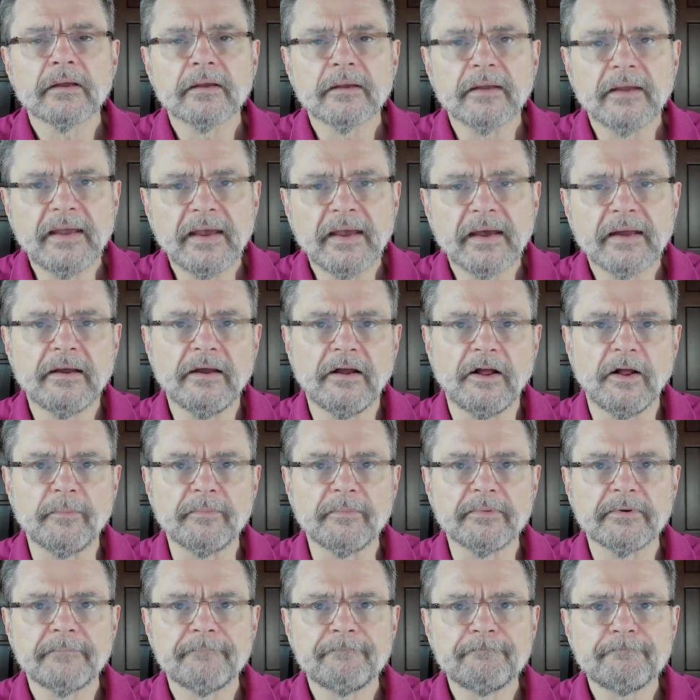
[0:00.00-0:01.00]
get help.
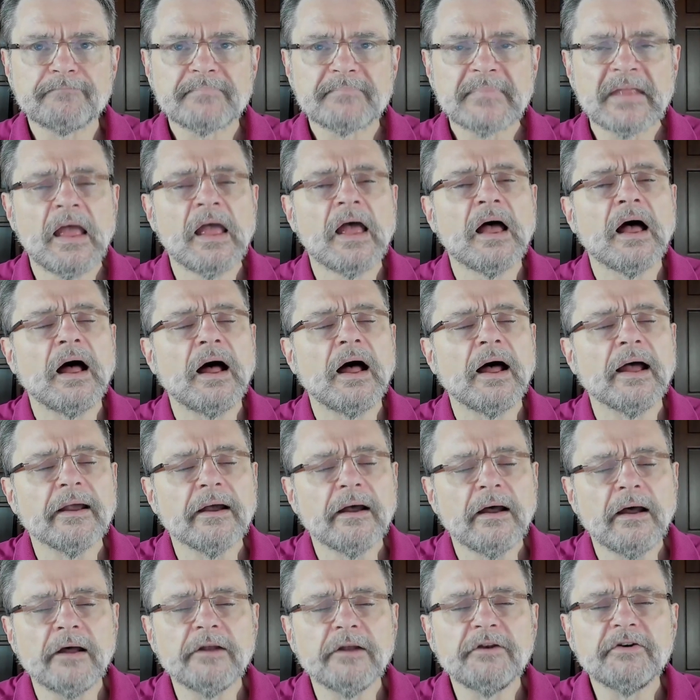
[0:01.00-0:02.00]
I
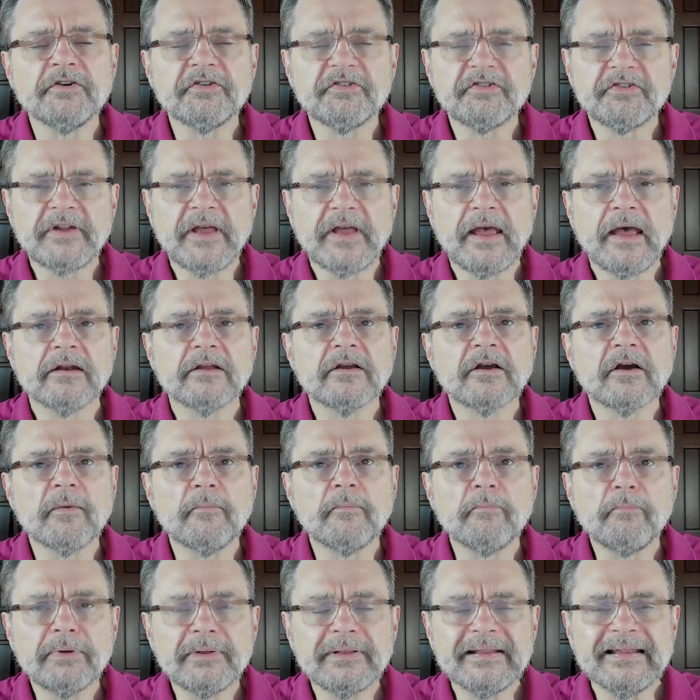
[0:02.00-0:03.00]
understand
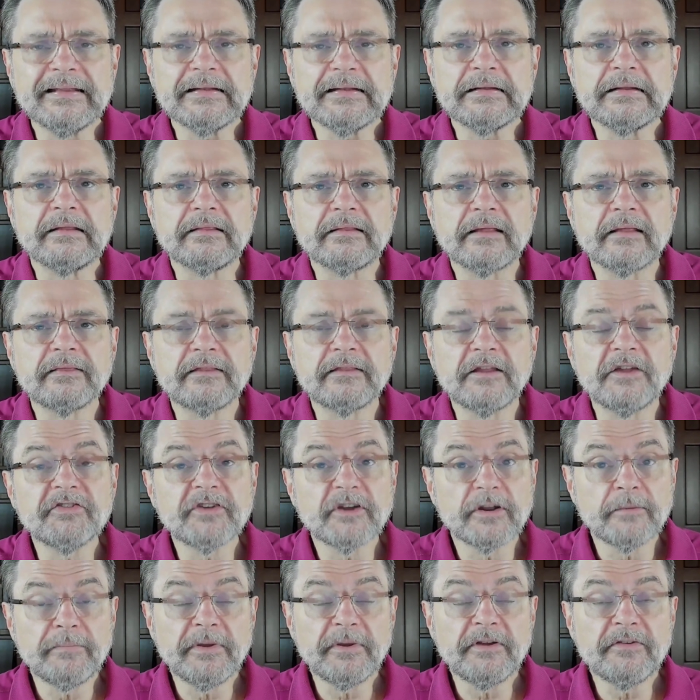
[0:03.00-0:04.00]
completely that this
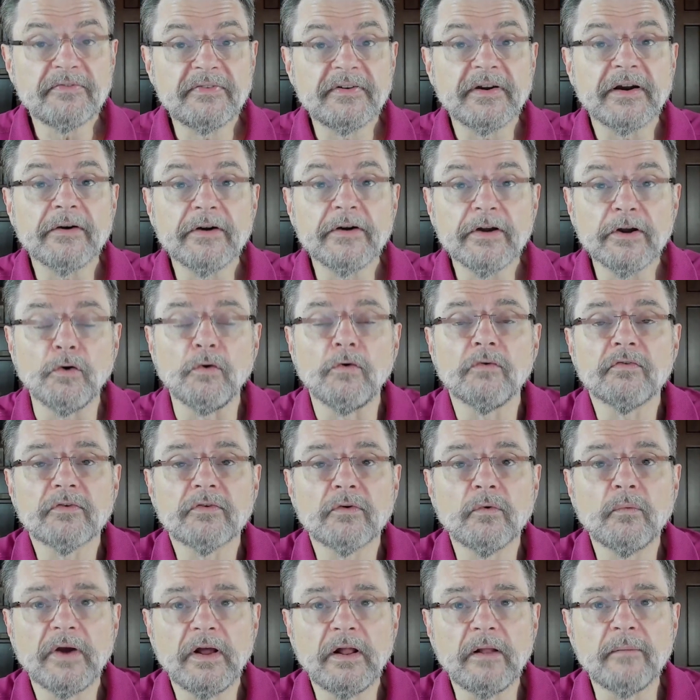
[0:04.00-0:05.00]
can be very
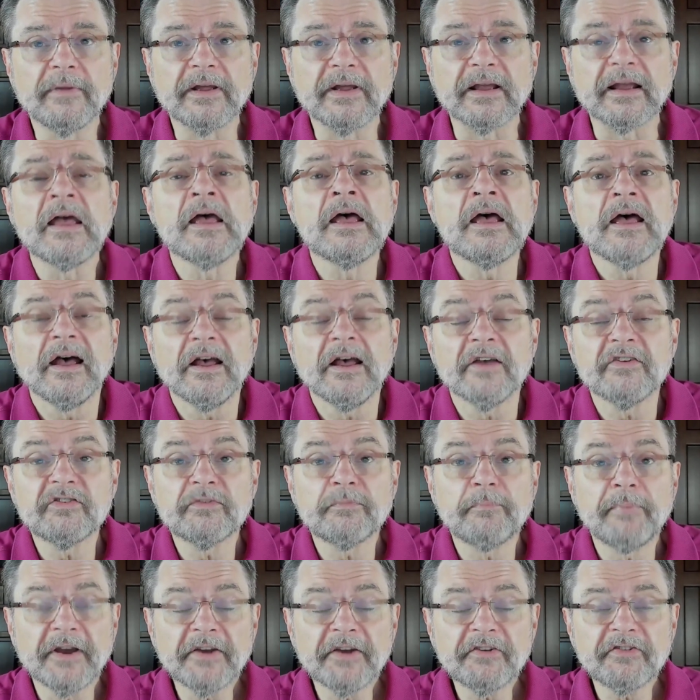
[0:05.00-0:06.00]
overwhelming,
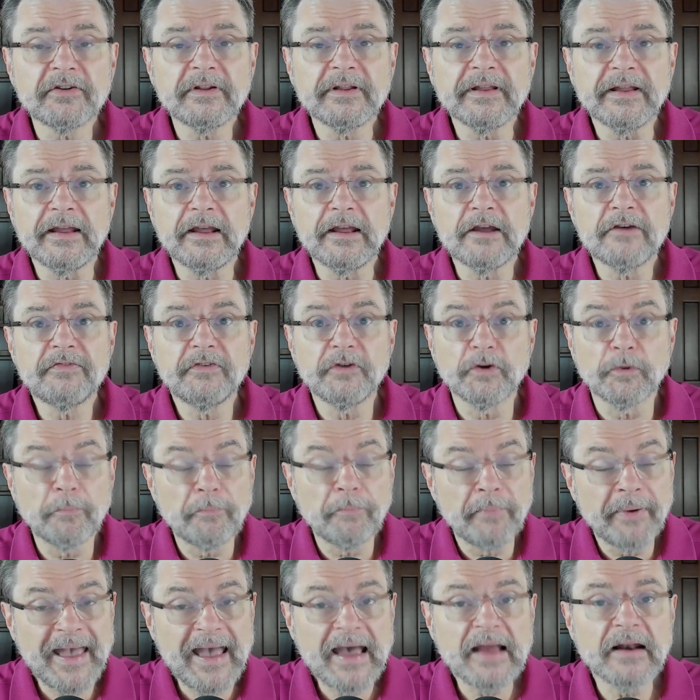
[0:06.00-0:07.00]
especially if you're
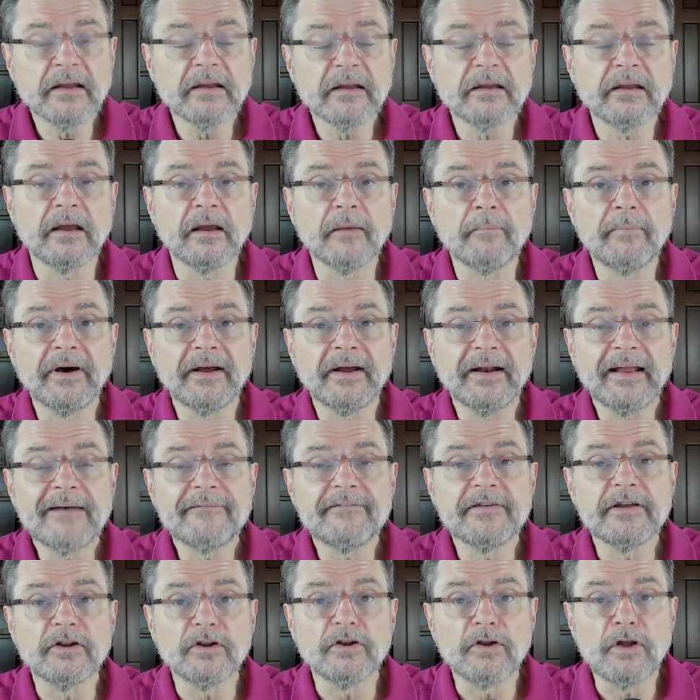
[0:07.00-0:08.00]
panicking about
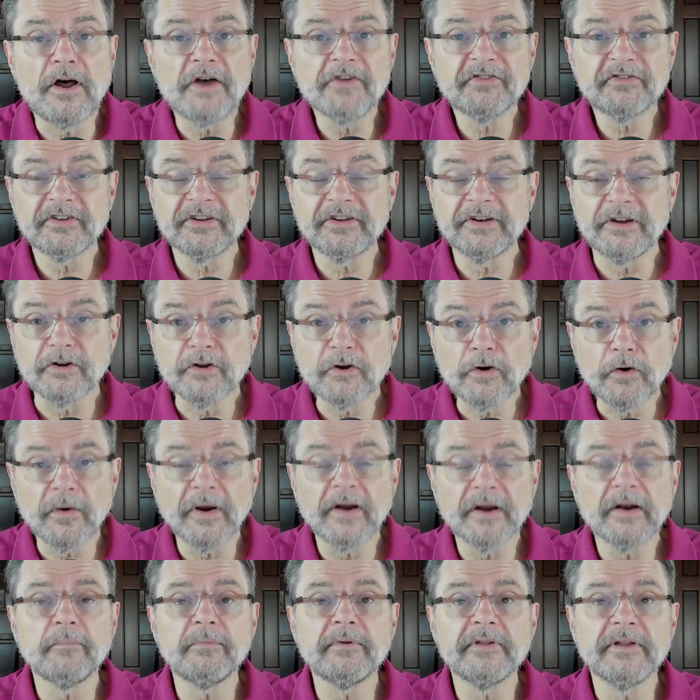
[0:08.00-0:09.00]
having lost an
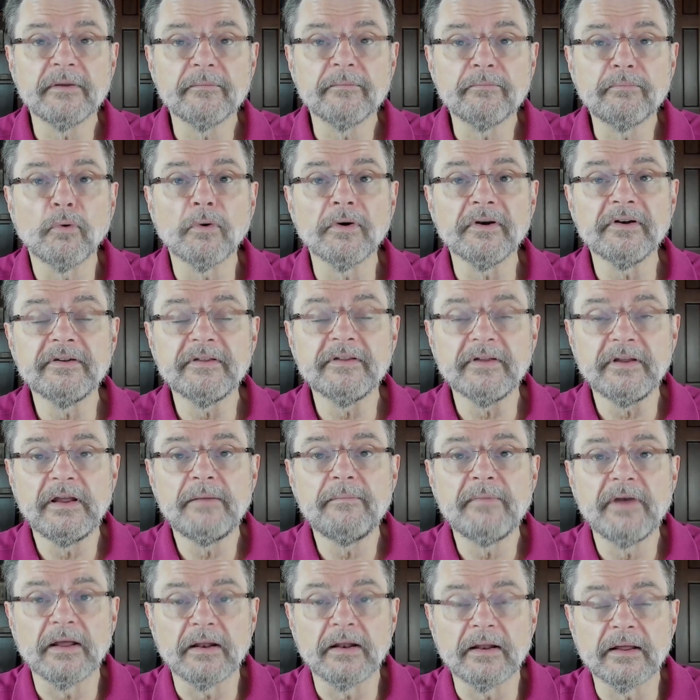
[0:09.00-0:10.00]
incredibly important
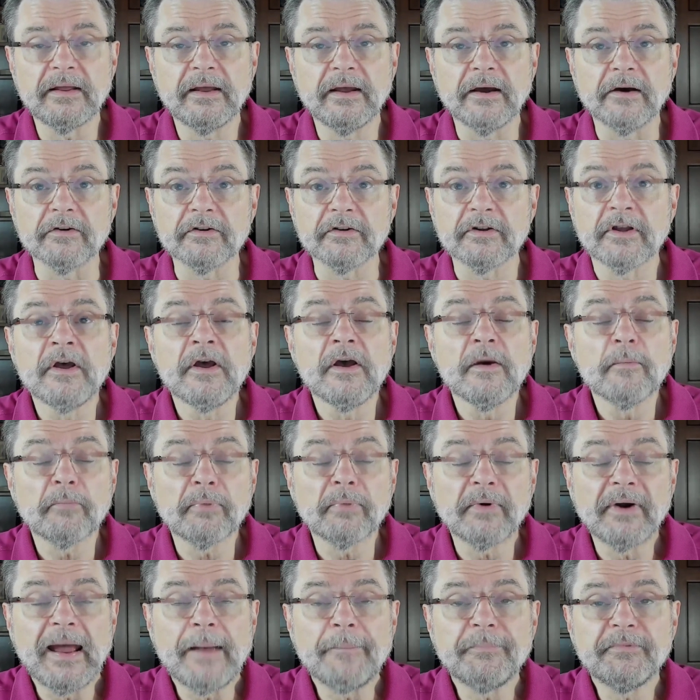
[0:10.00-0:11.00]
email account.
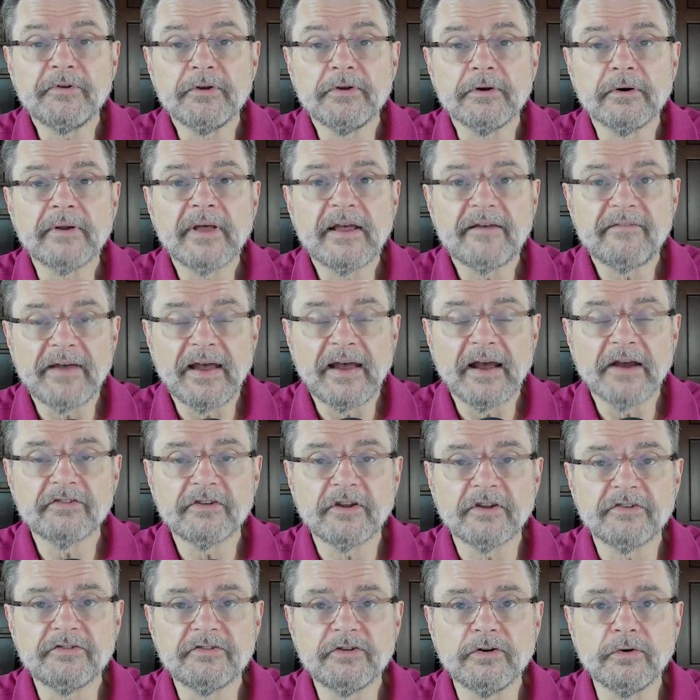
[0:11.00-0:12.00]
Perhaps you don't have
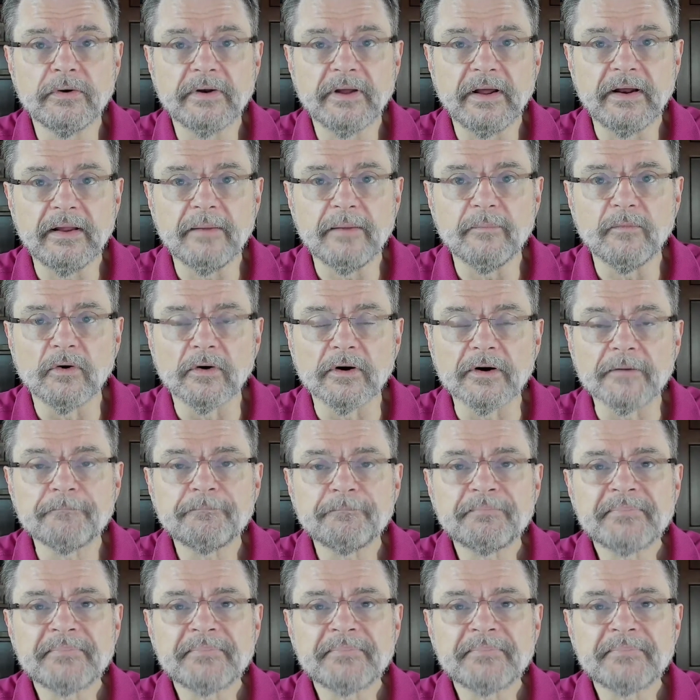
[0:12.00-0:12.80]
access to it anymore.